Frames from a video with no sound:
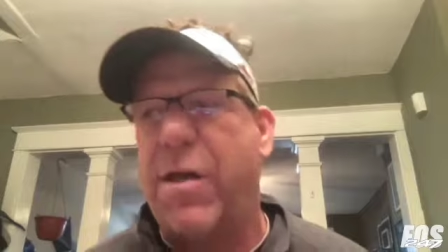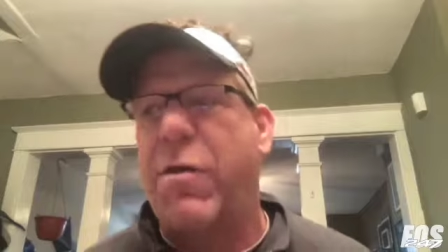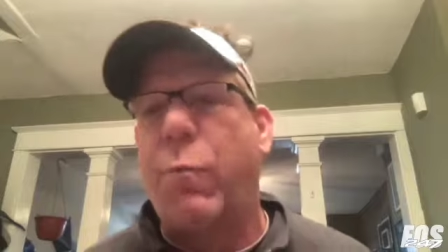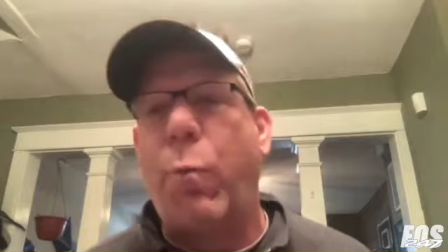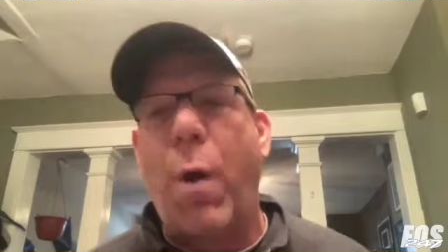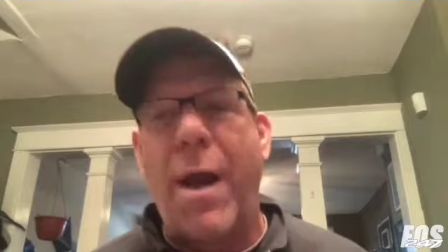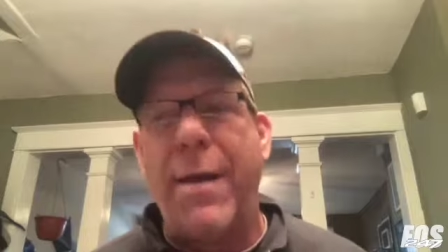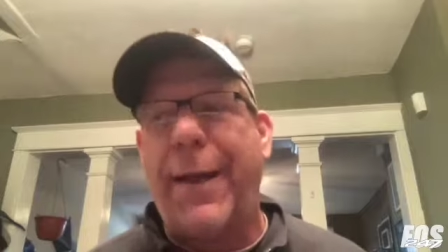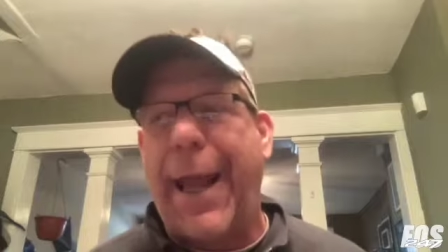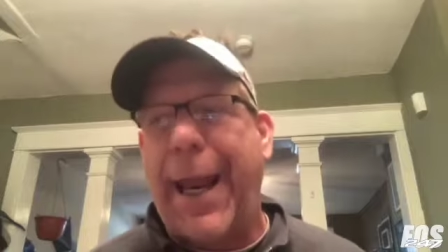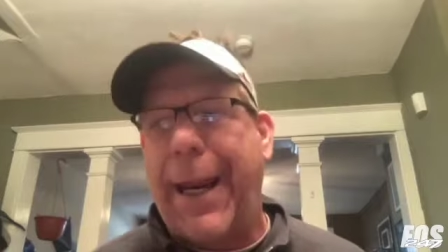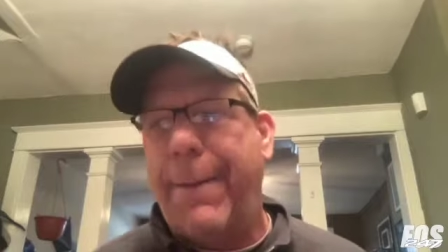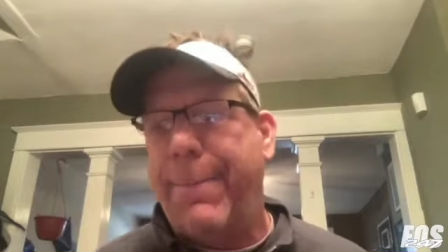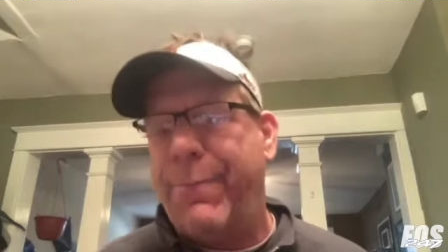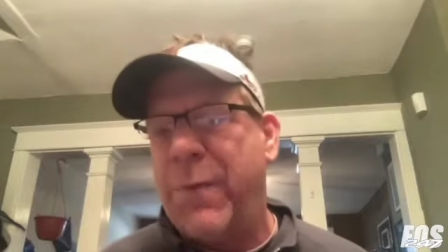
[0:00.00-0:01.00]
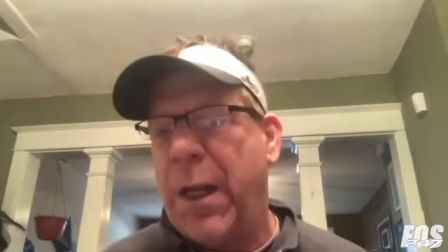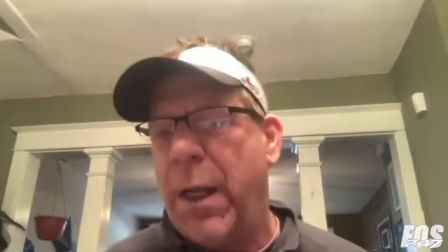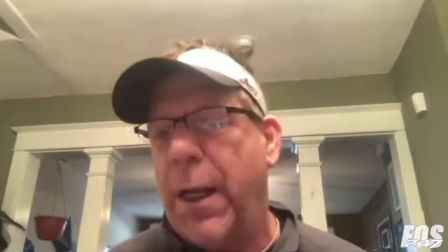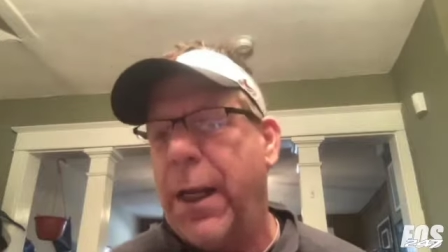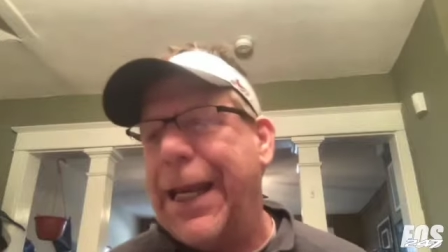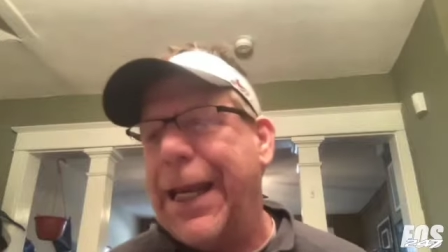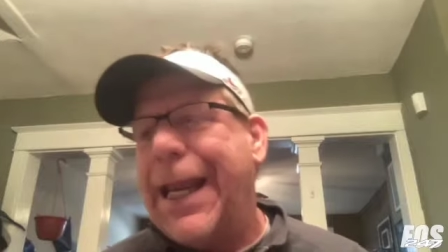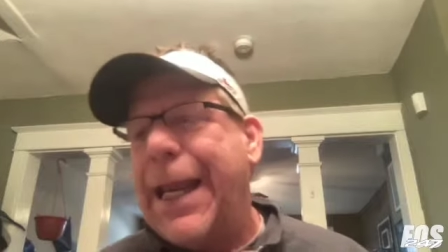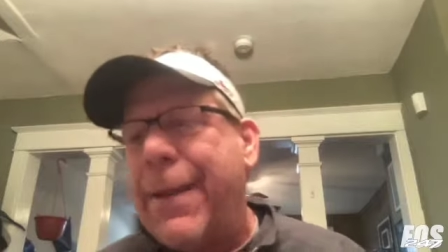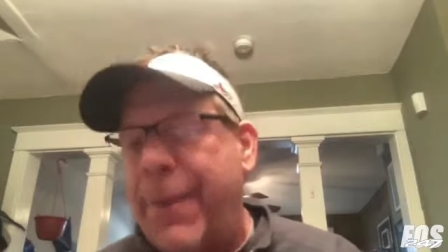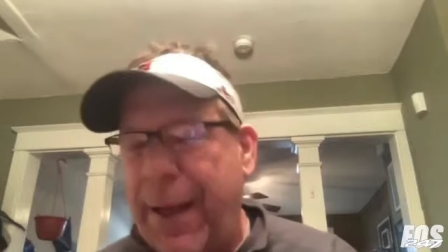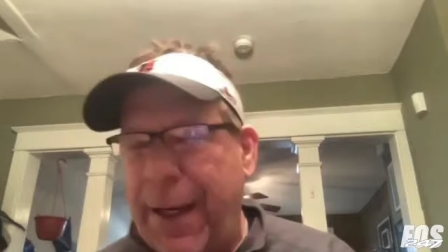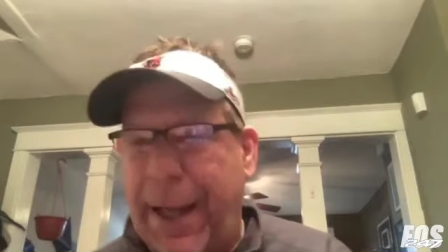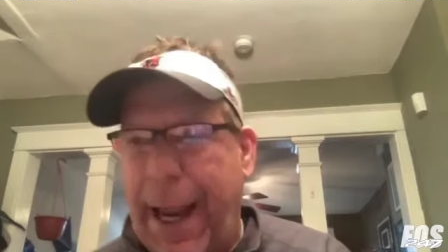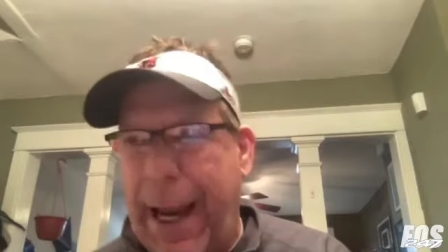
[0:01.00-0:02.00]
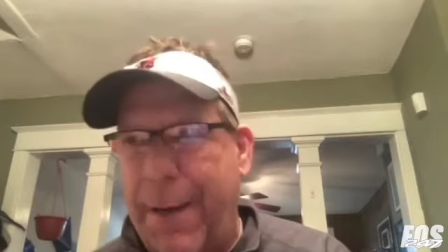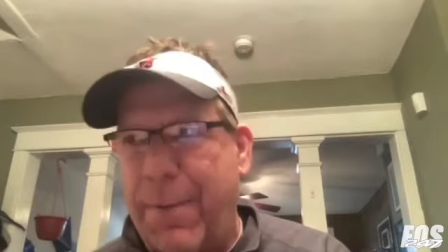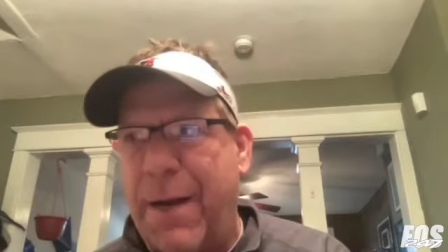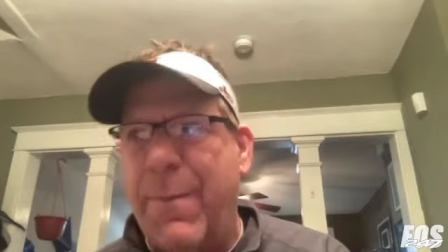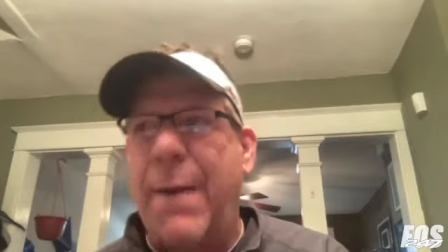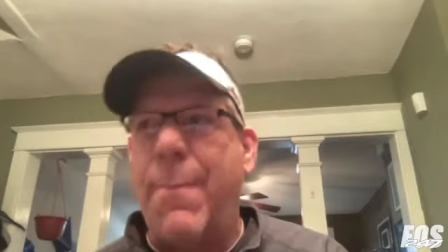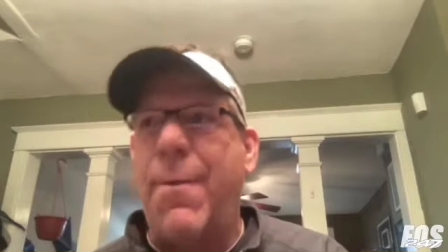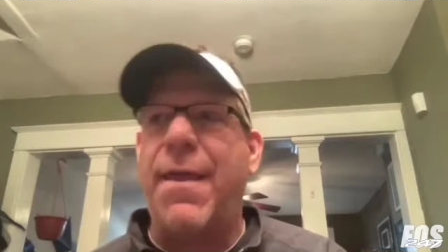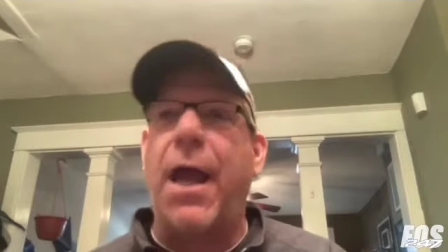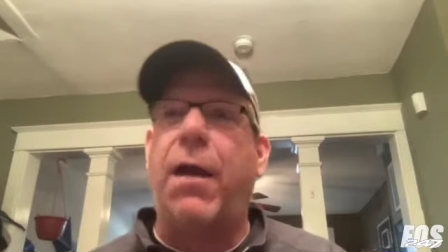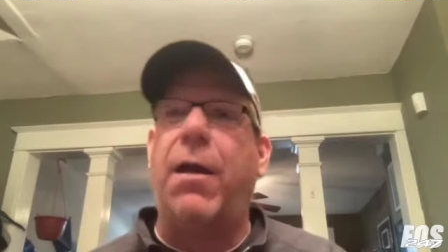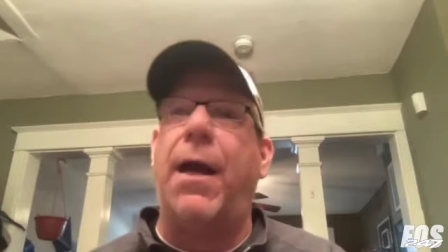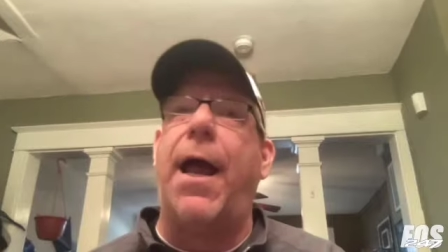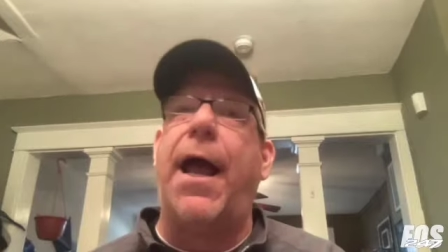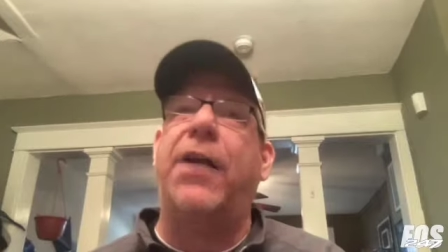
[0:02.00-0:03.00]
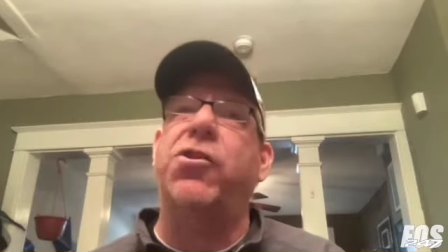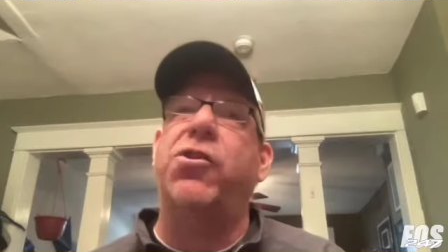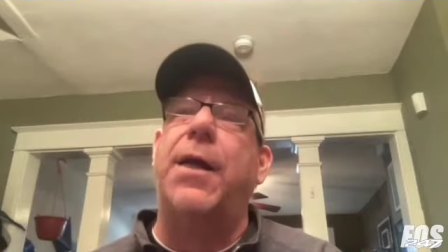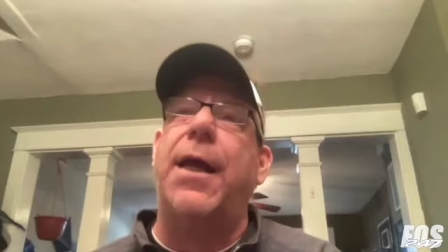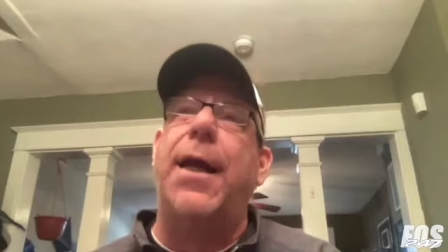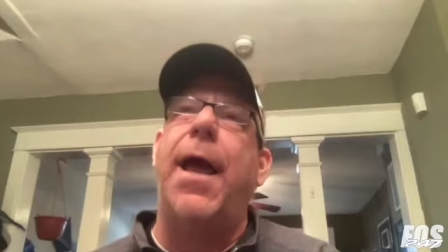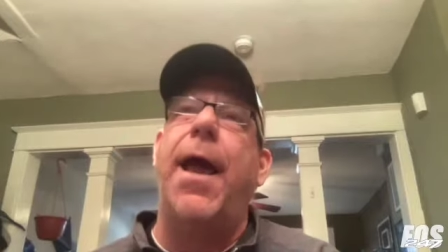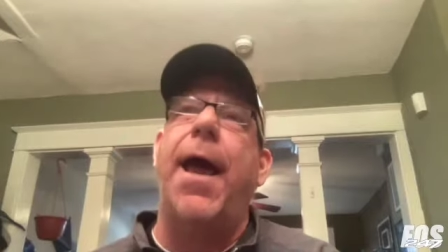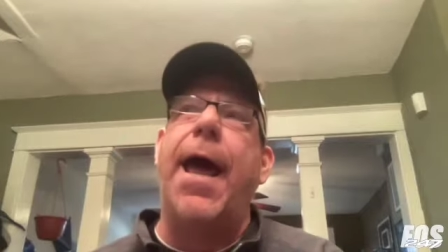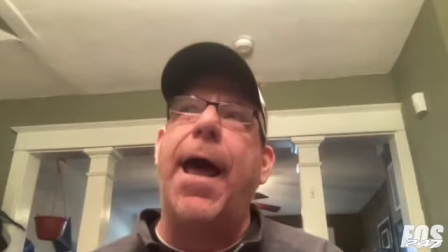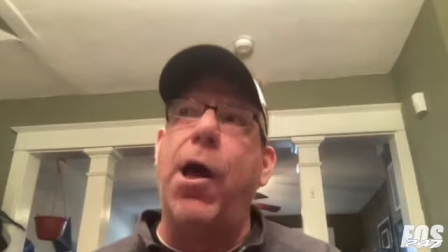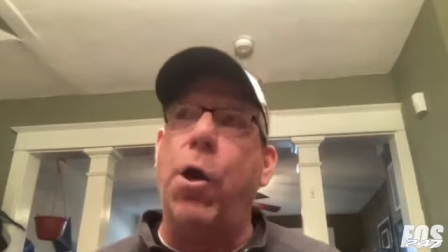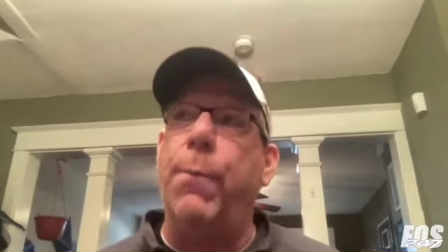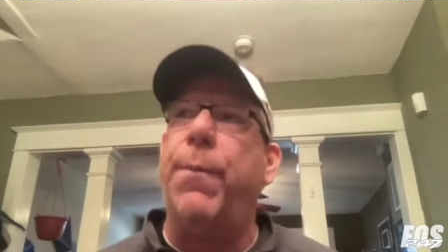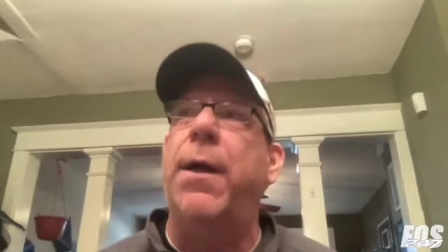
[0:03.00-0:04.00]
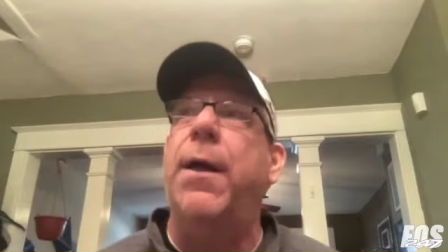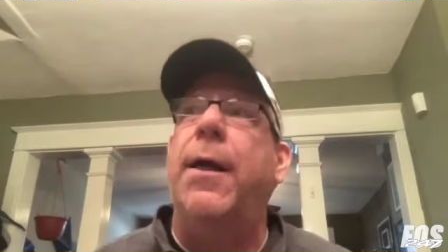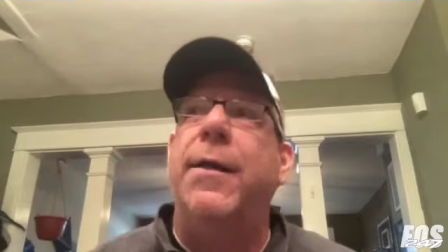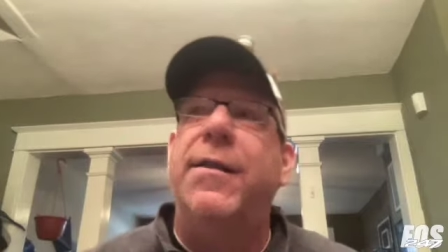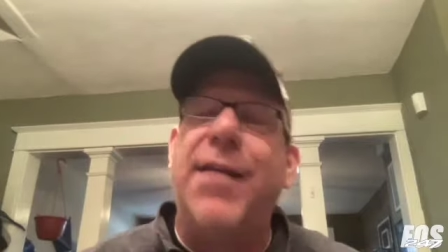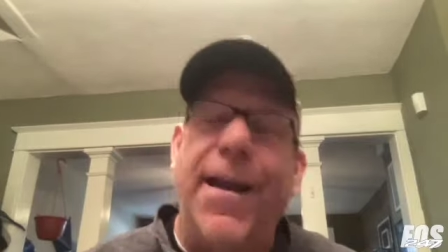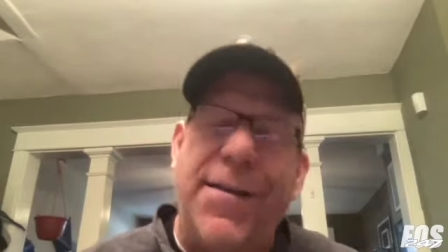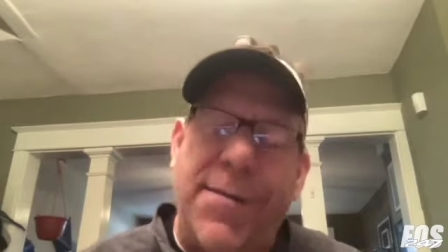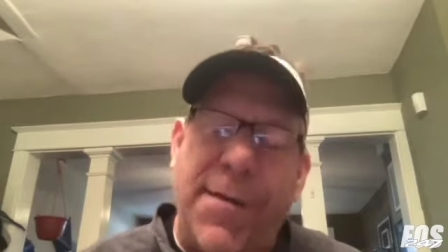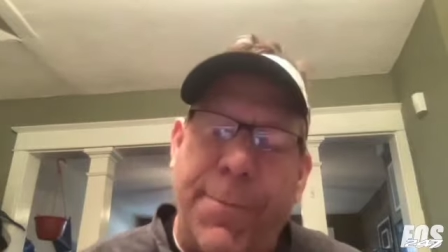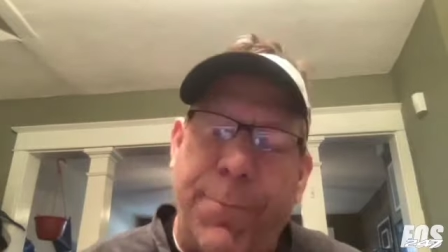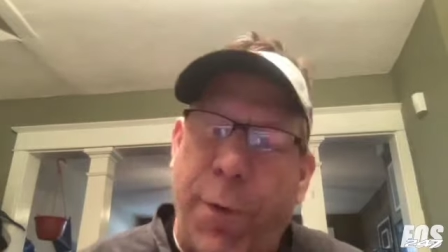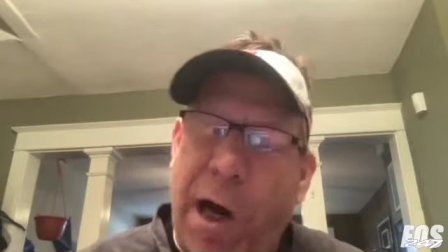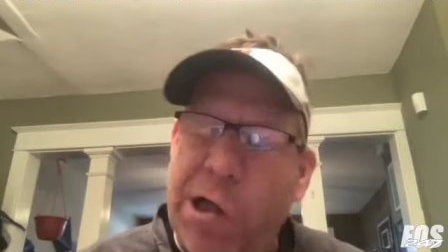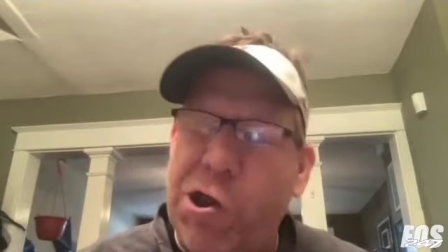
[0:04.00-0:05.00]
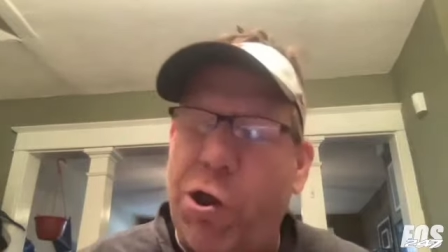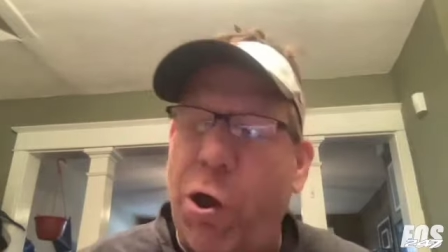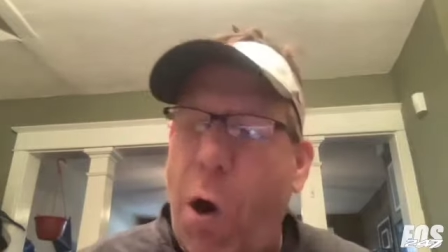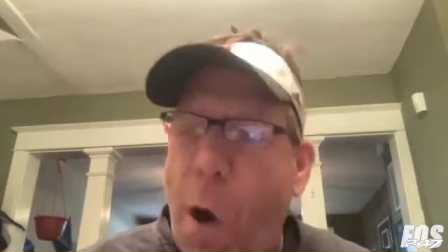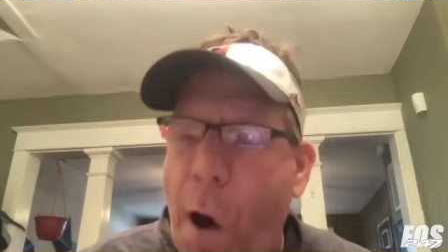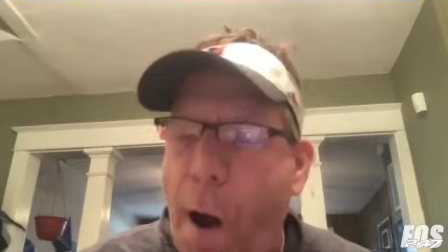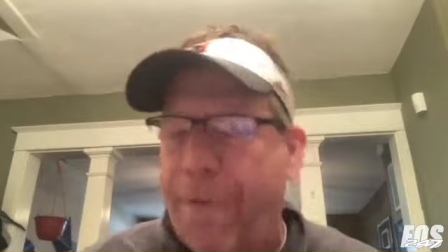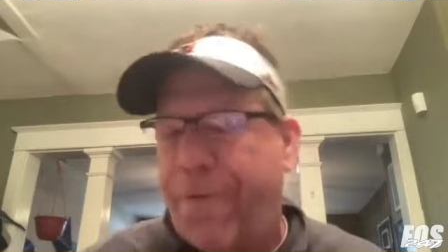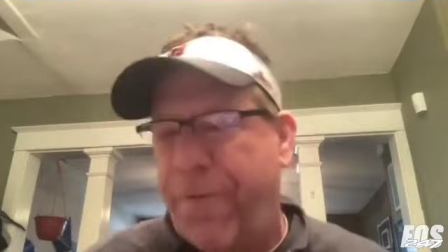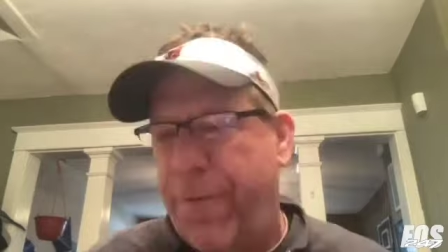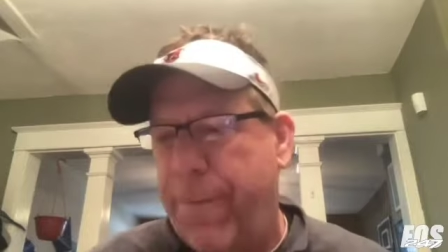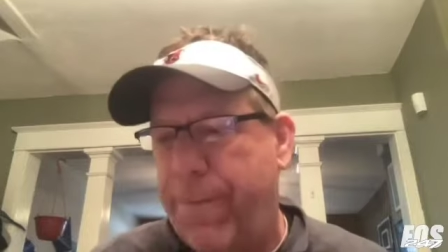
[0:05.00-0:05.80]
the run game in the game, and maybe that could actually help take some pressure off